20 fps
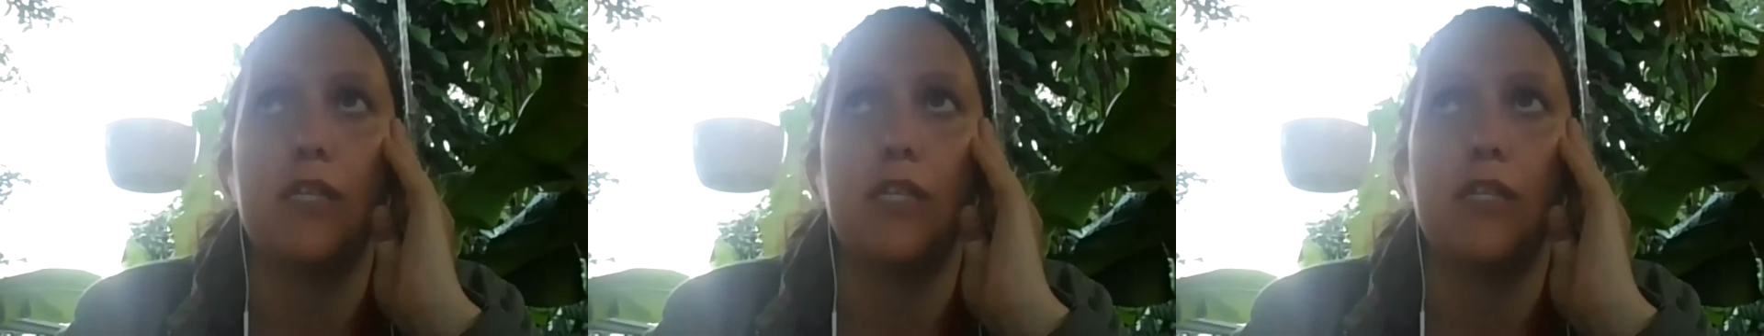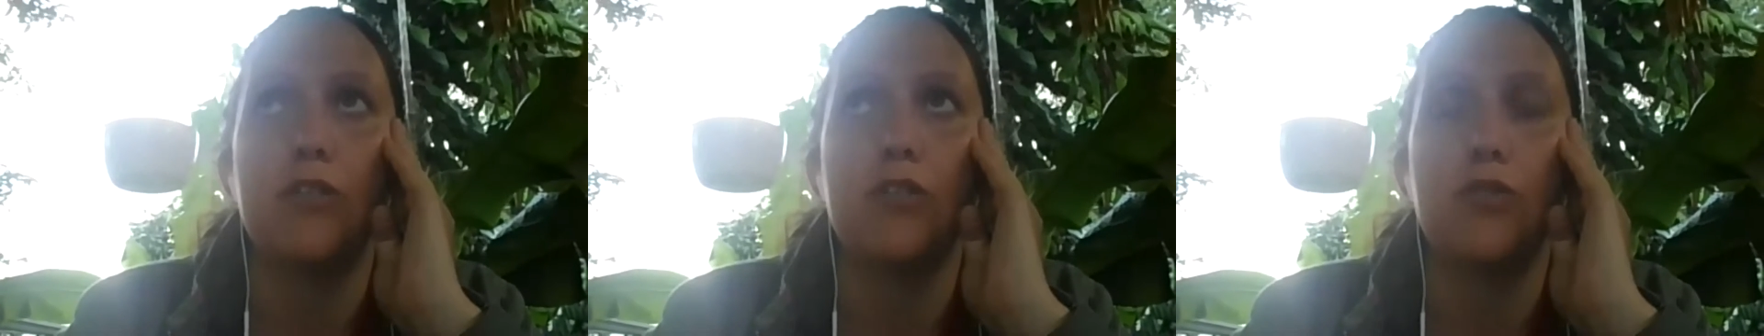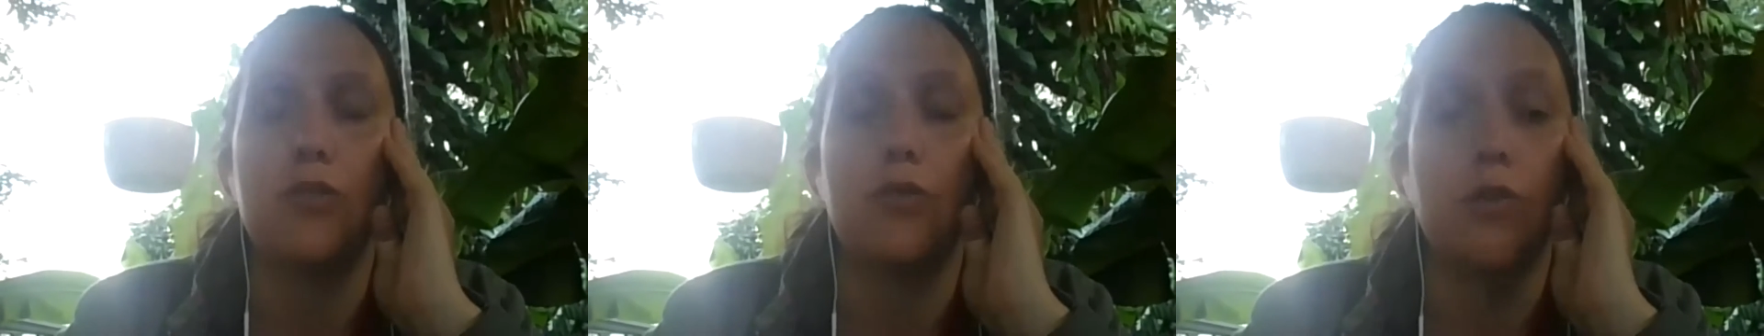
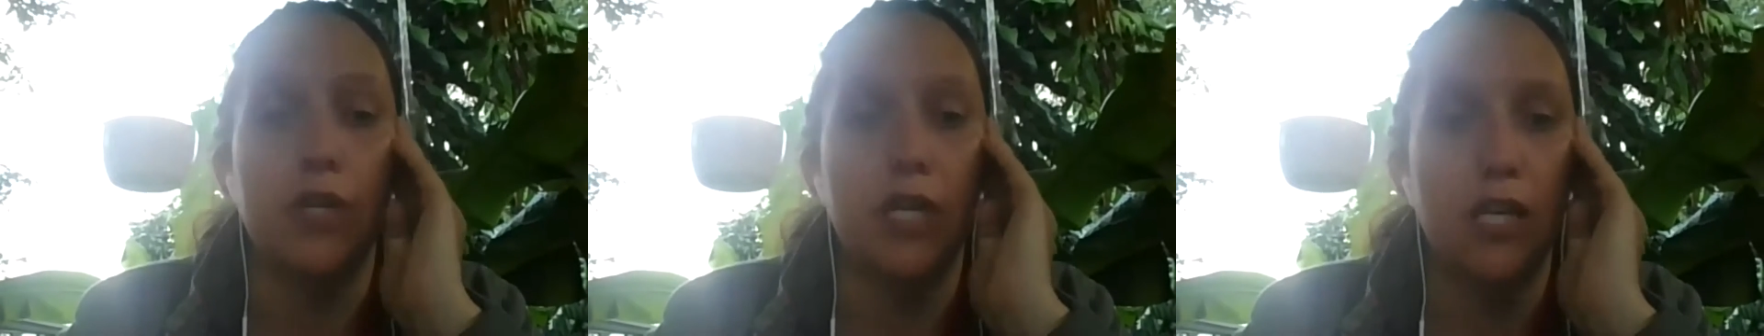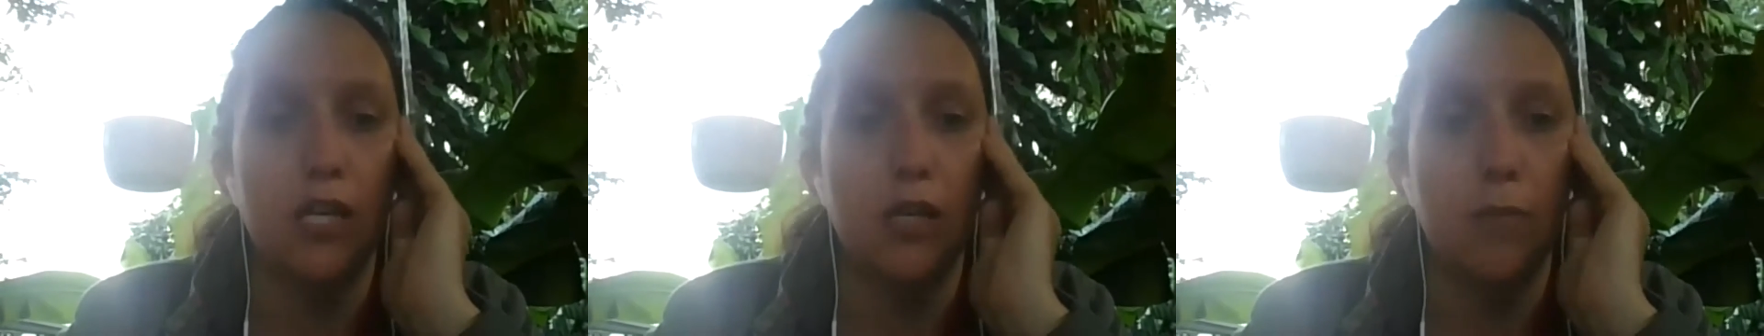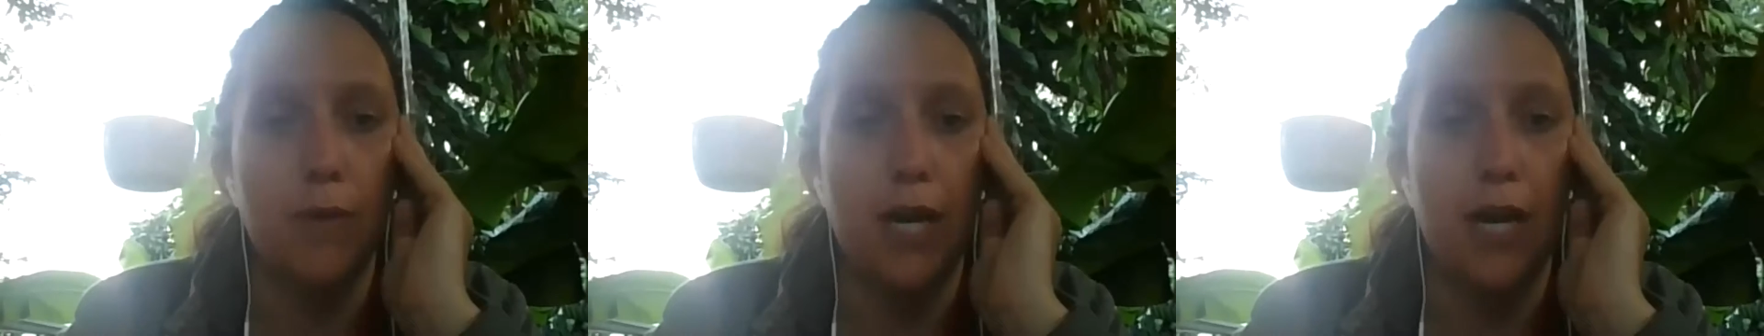in
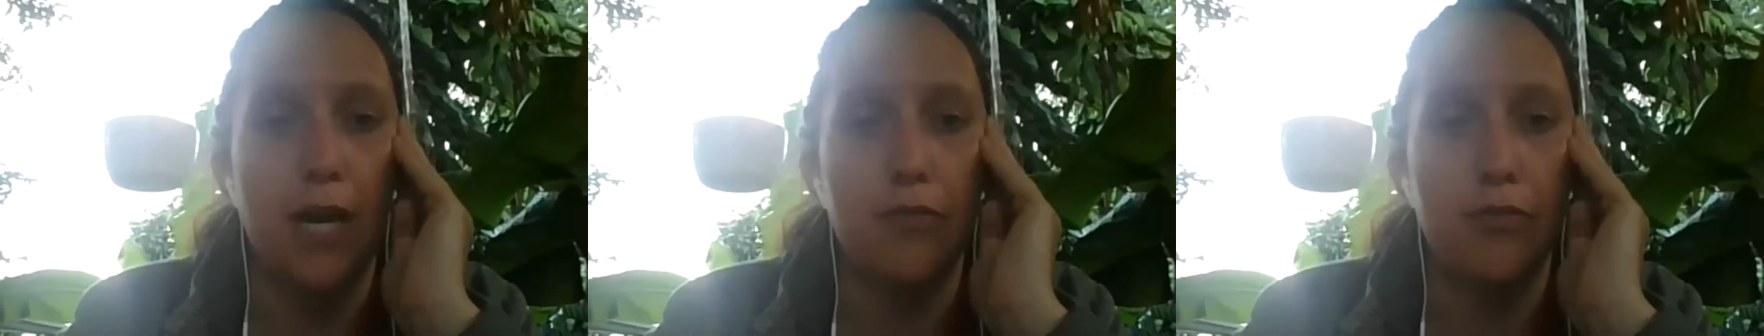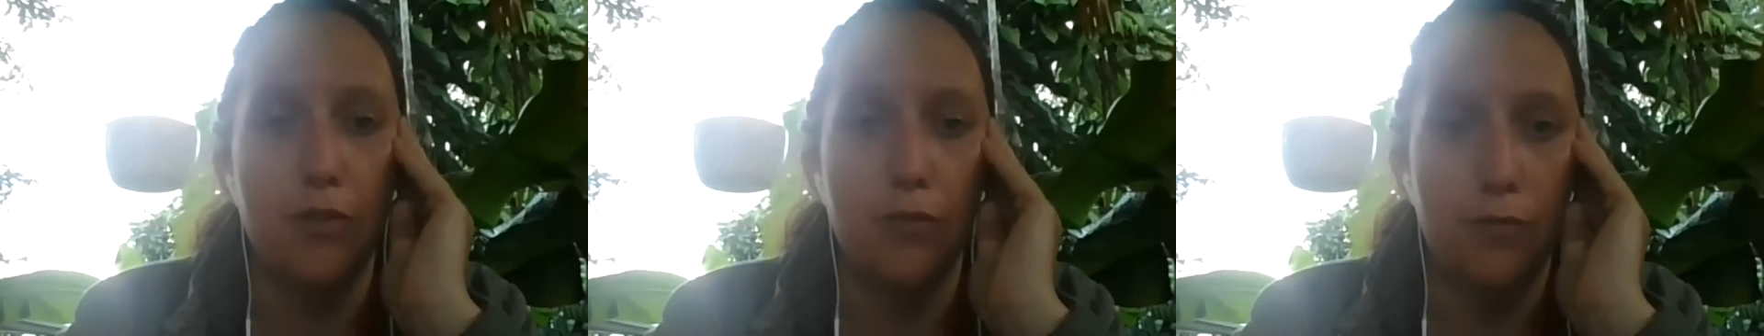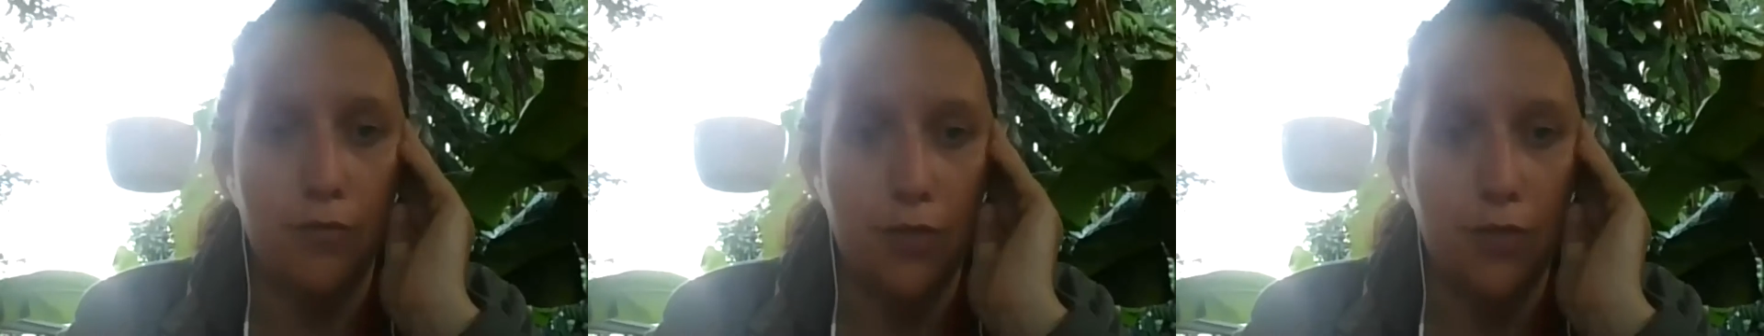talking about
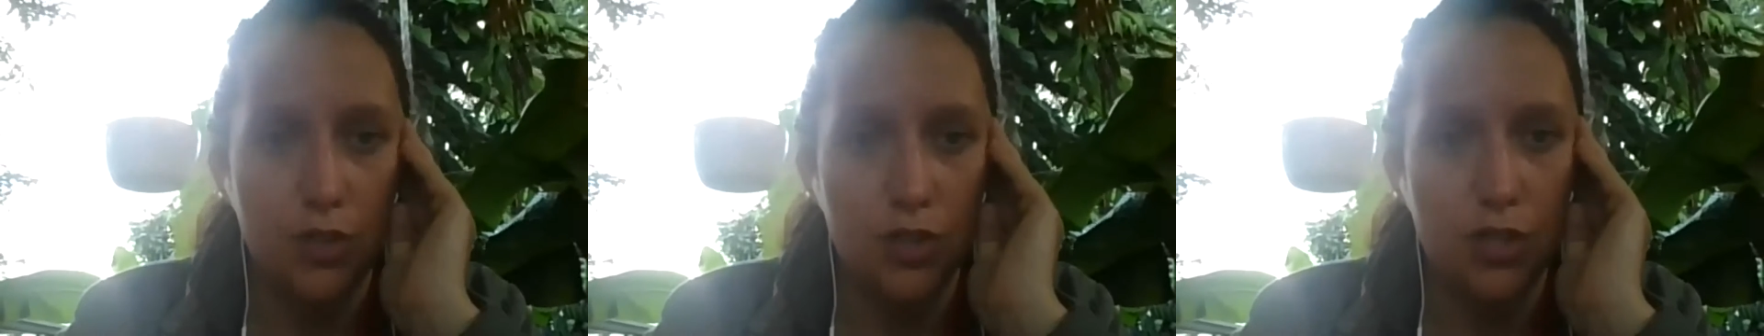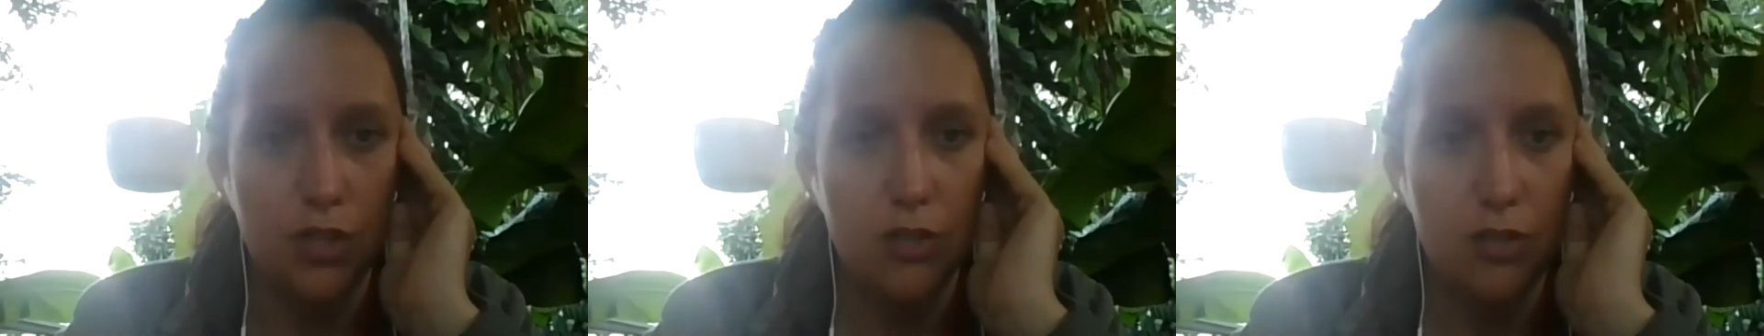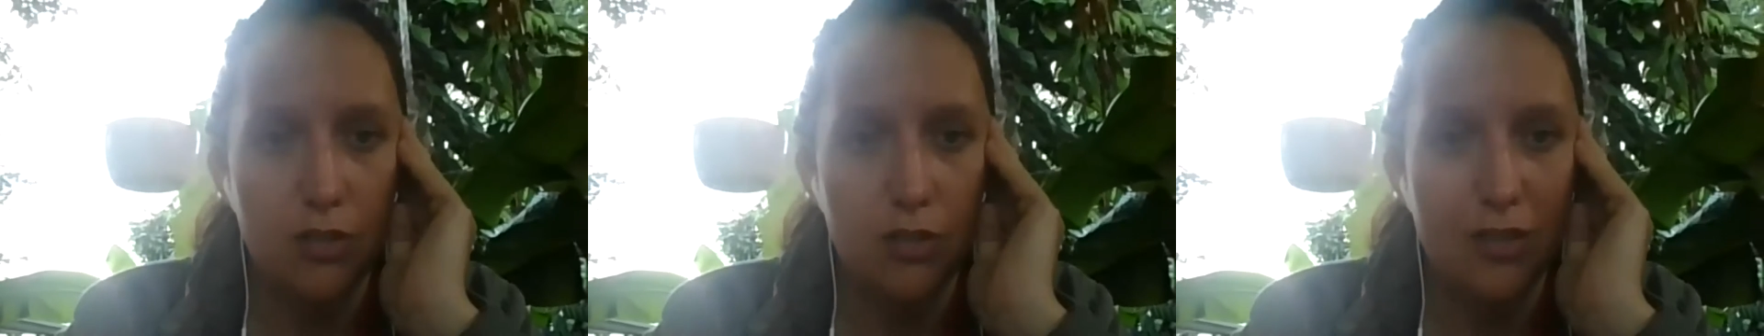the
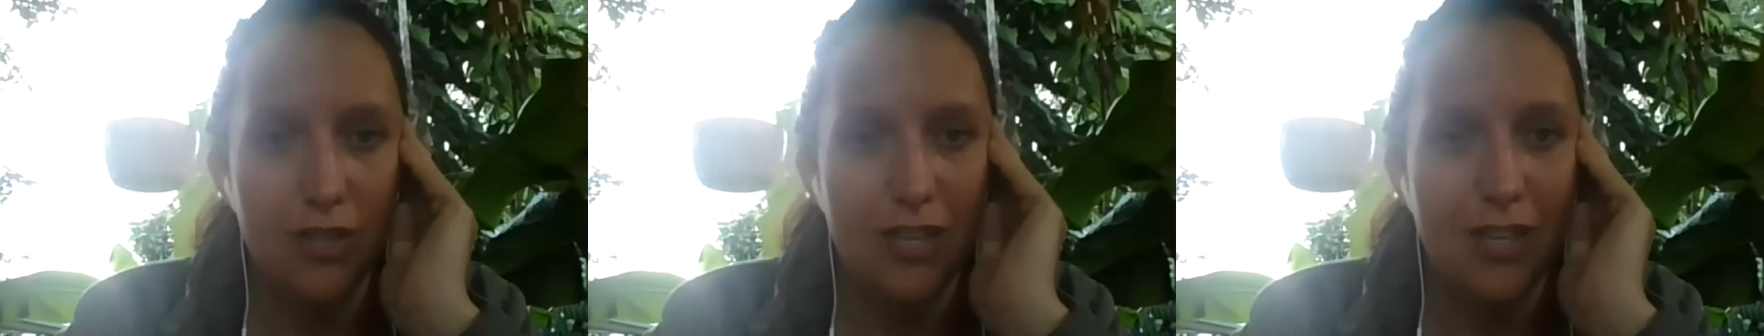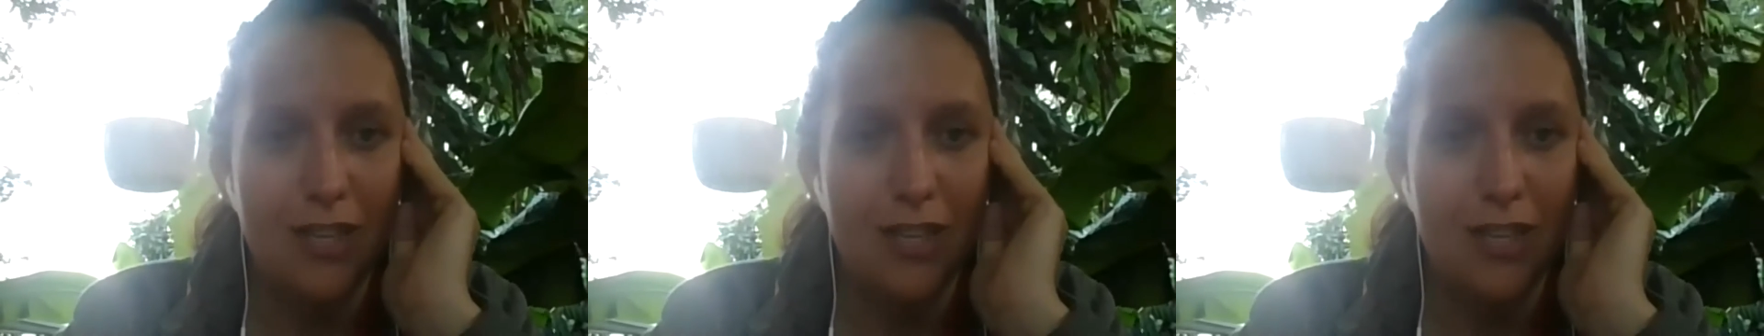vision